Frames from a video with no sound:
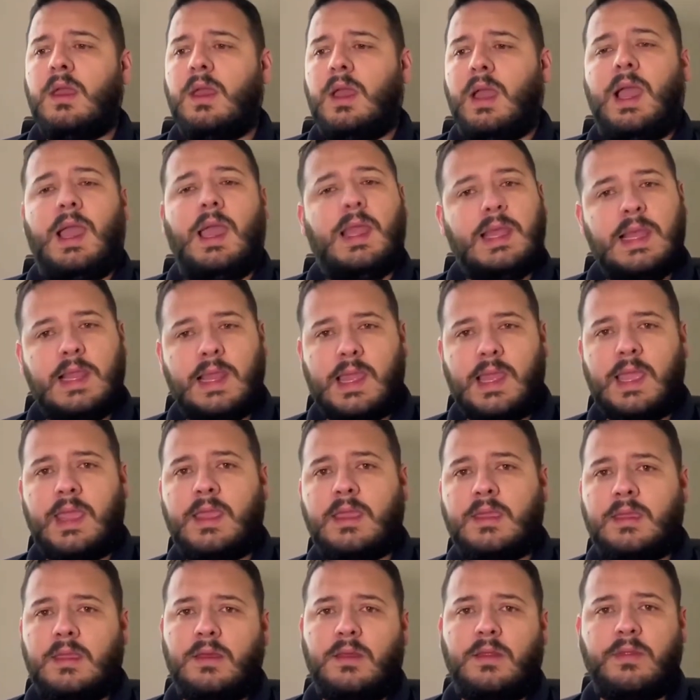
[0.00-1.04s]
I
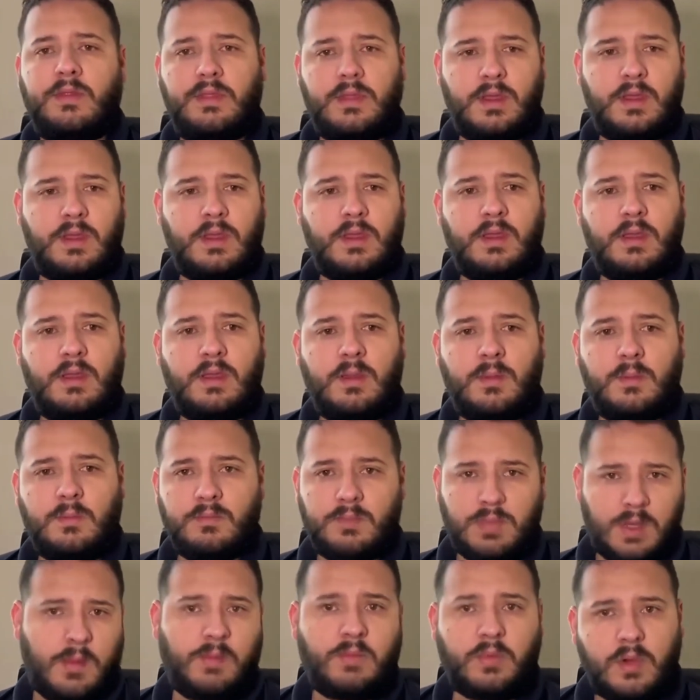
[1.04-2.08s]
like the
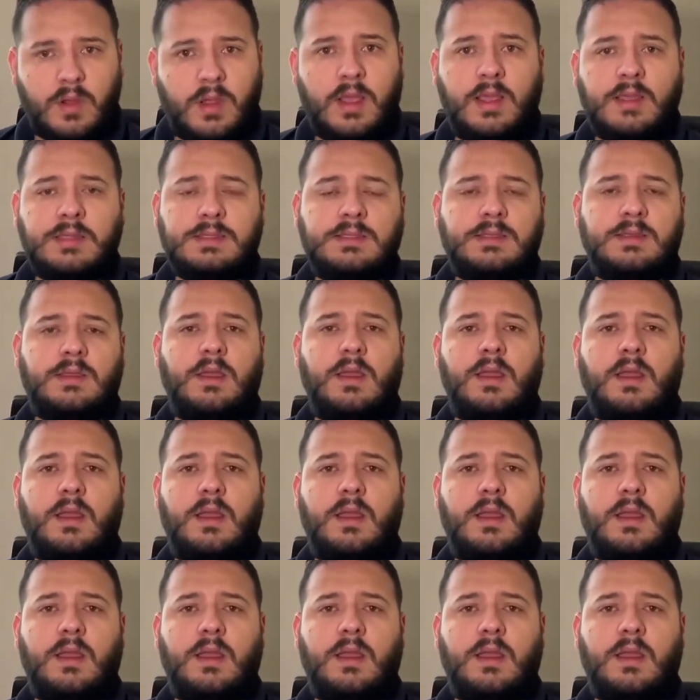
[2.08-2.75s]
Bob Ross